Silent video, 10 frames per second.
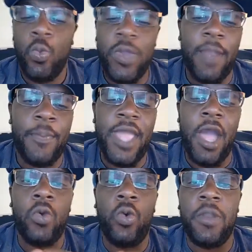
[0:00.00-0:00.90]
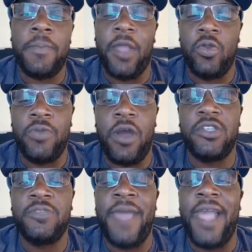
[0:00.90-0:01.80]
We got to pay our quarterback who brought
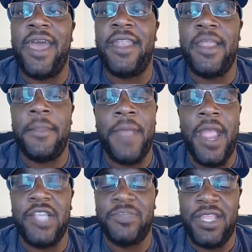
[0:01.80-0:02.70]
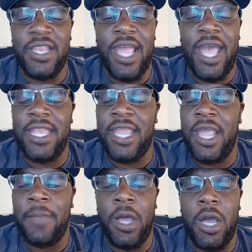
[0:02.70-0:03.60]
us back out of that embarrassment in the
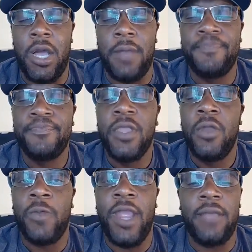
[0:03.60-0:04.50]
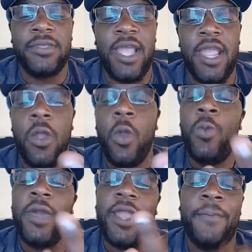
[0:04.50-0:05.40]
goddamn Rams game.
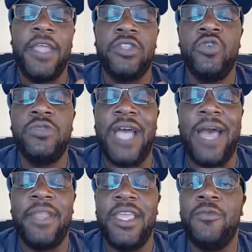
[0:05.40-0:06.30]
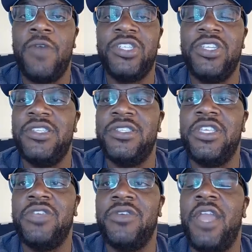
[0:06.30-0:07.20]
We got to pay a 2-time leading rusher in
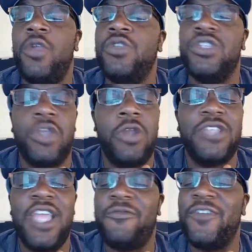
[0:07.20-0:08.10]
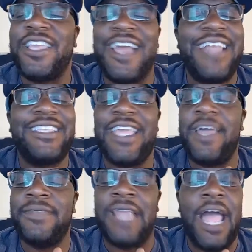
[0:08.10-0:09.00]
Ezekiel Elliott who deserves every
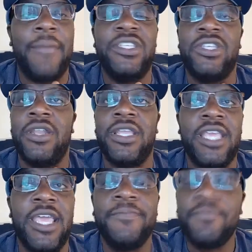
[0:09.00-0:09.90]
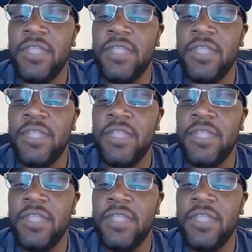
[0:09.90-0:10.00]
goddamn dime he's going to get.